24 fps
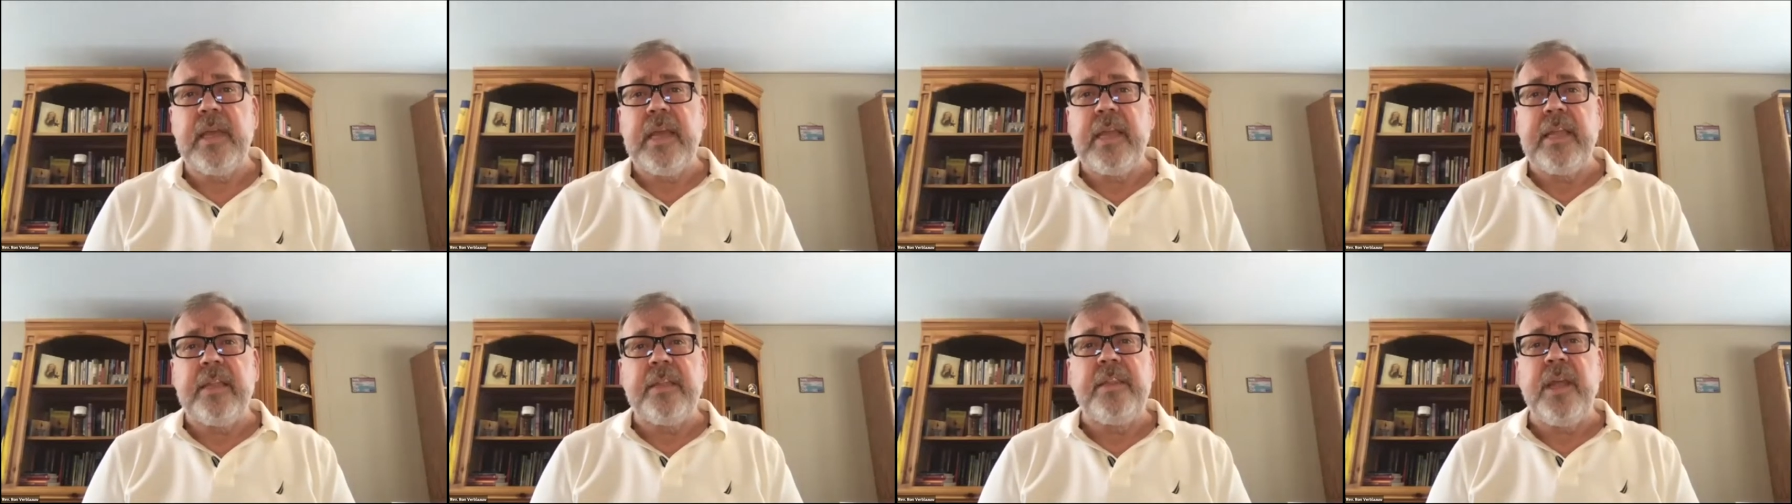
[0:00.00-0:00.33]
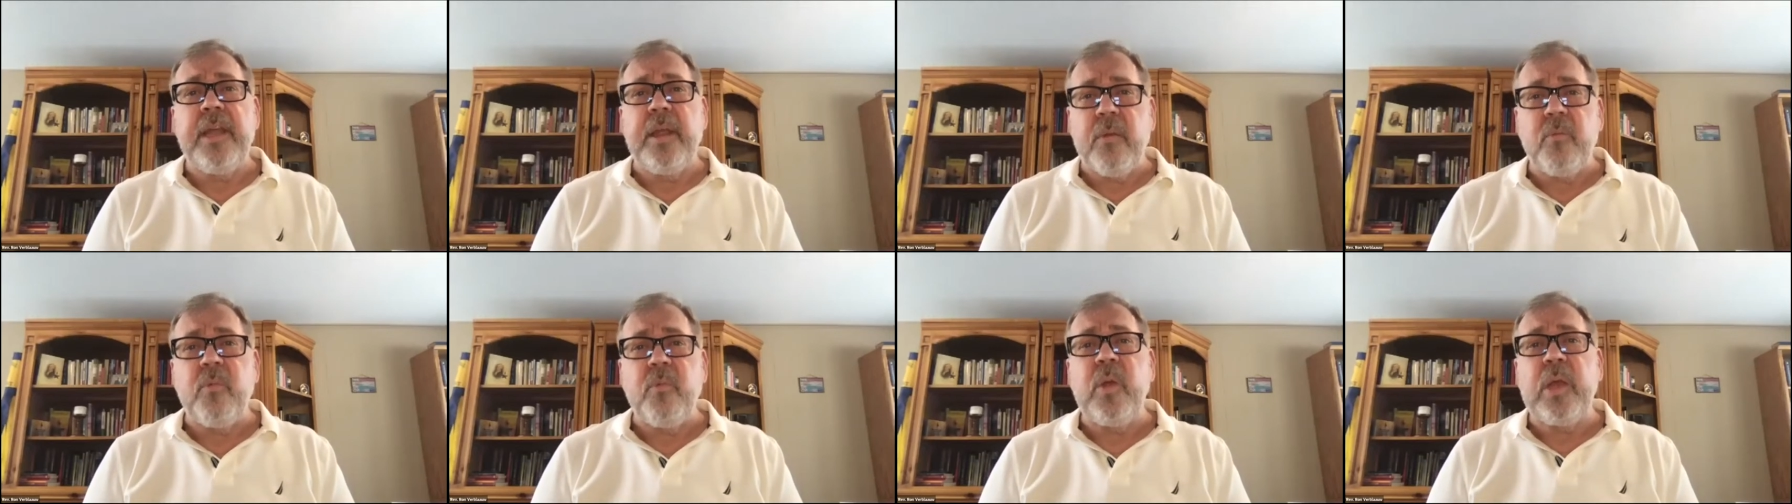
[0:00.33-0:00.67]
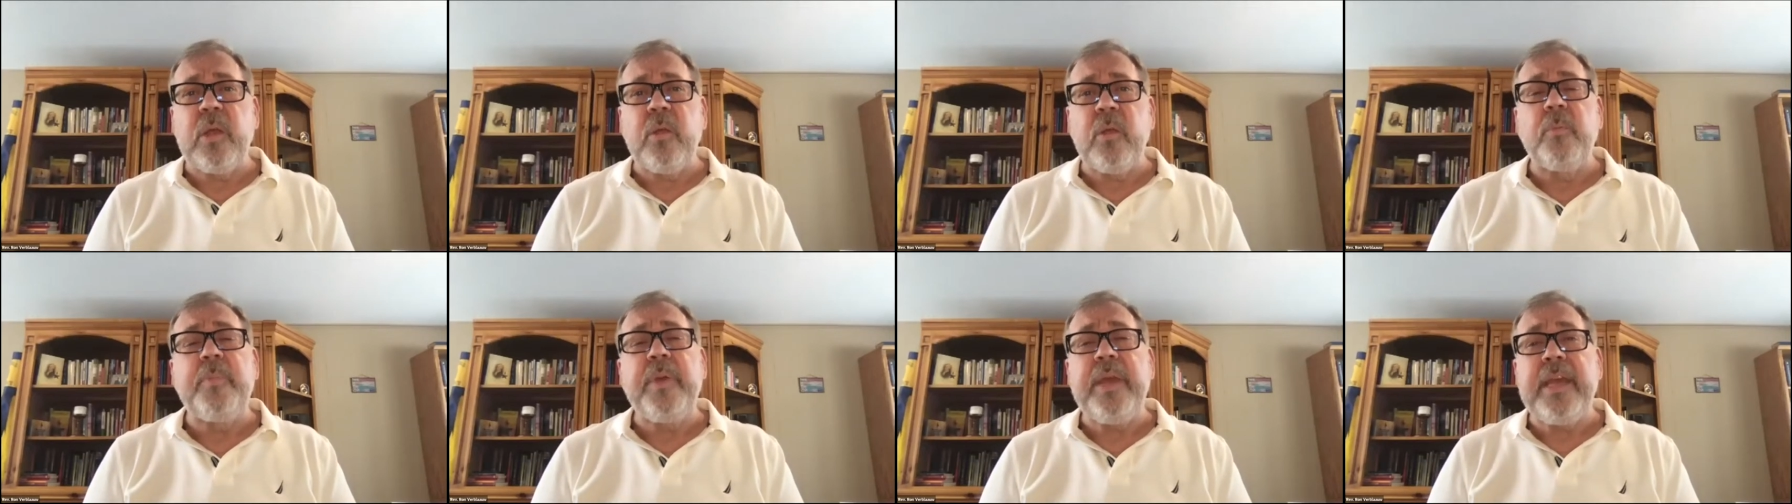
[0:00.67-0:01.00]
There will
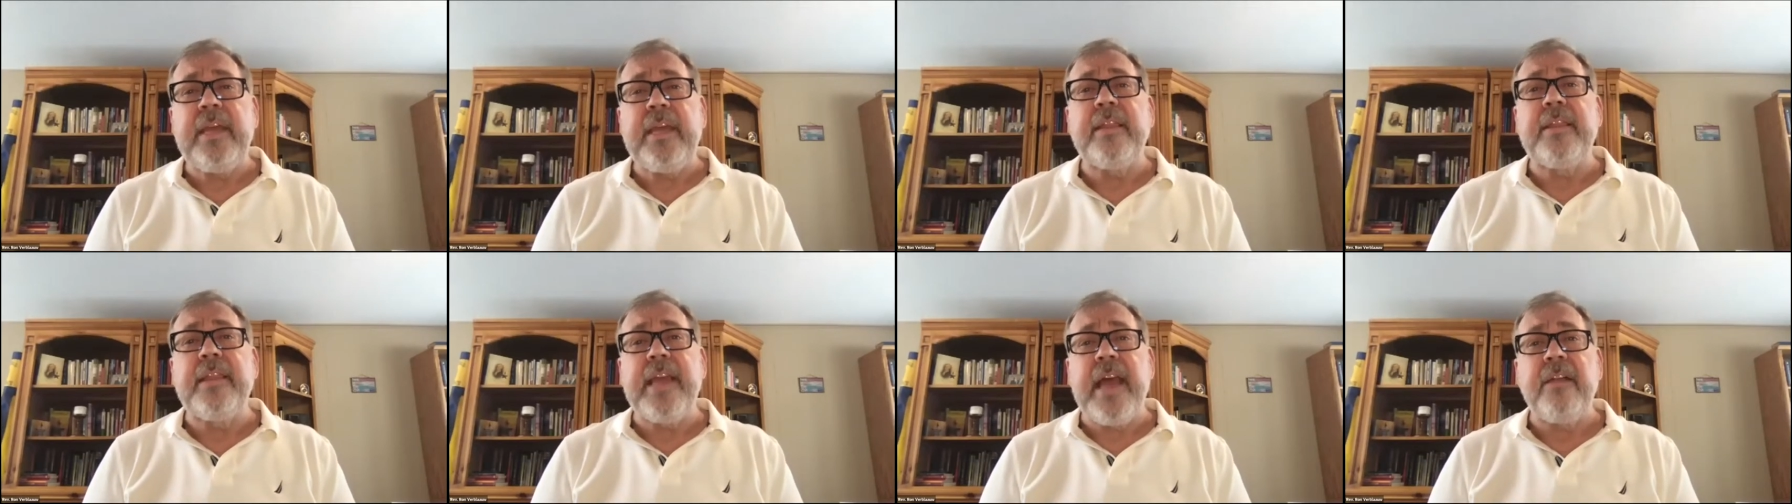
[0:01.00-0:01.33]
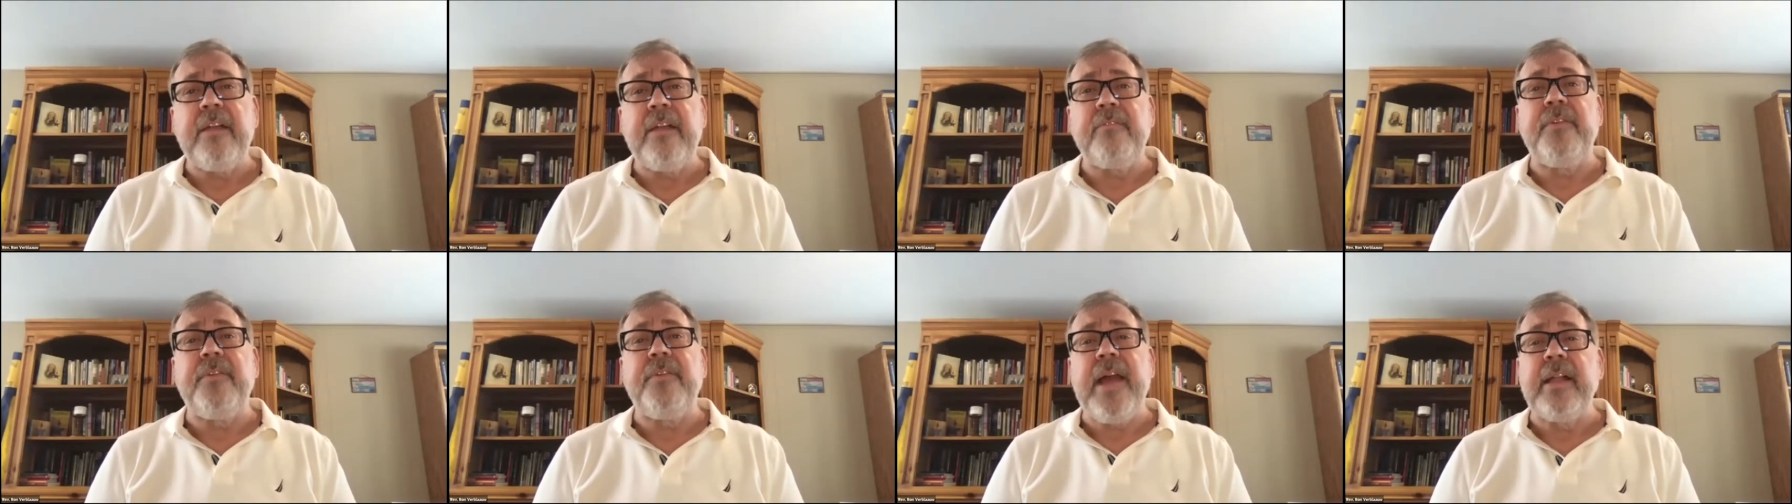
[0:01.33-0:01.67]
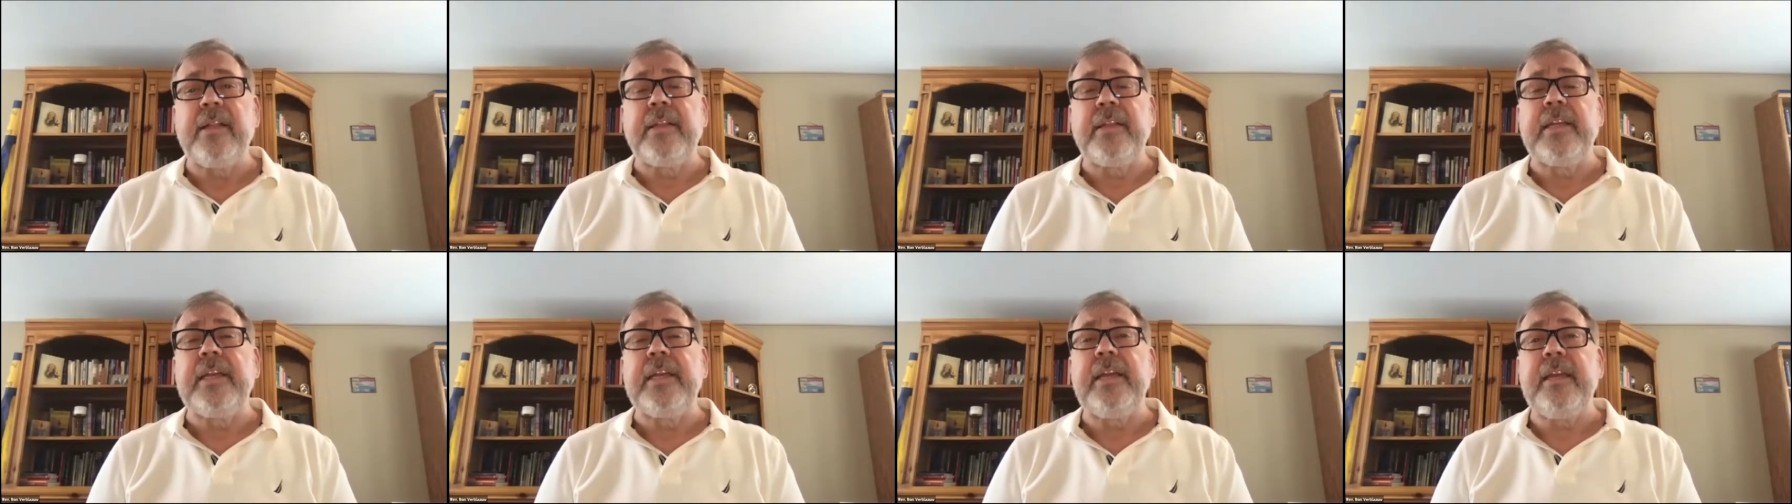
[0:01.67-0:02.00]
be that
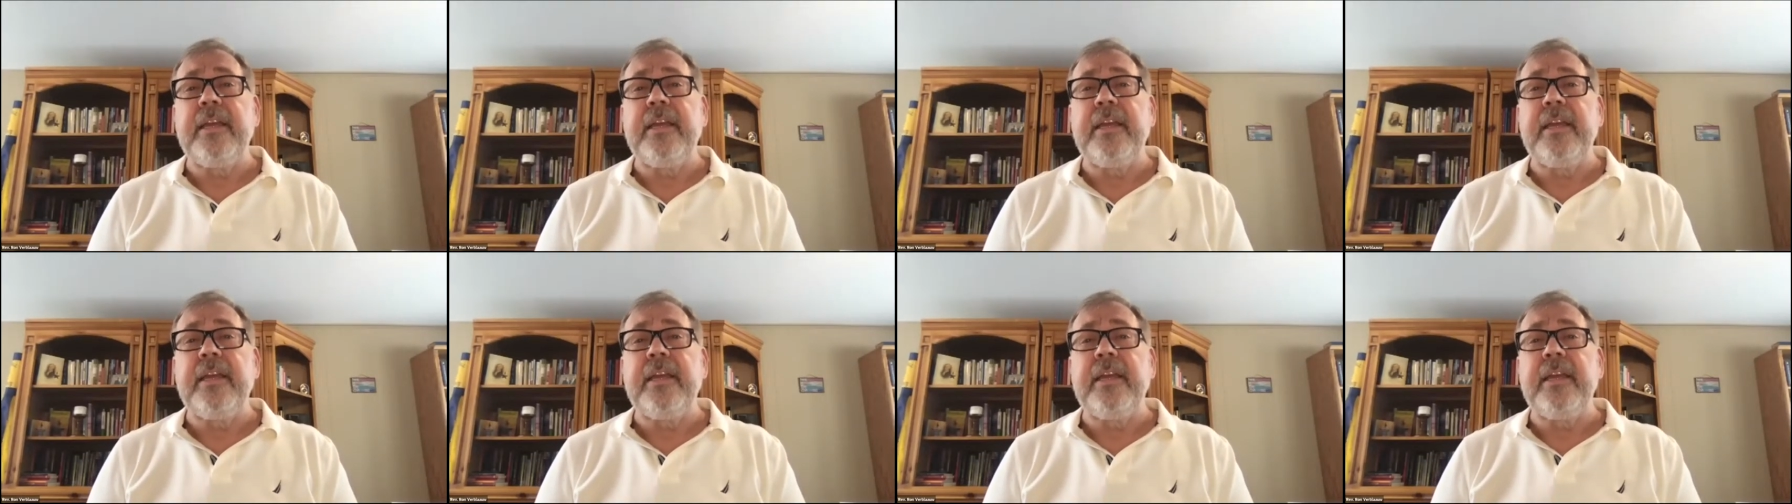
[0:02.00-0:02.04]
valley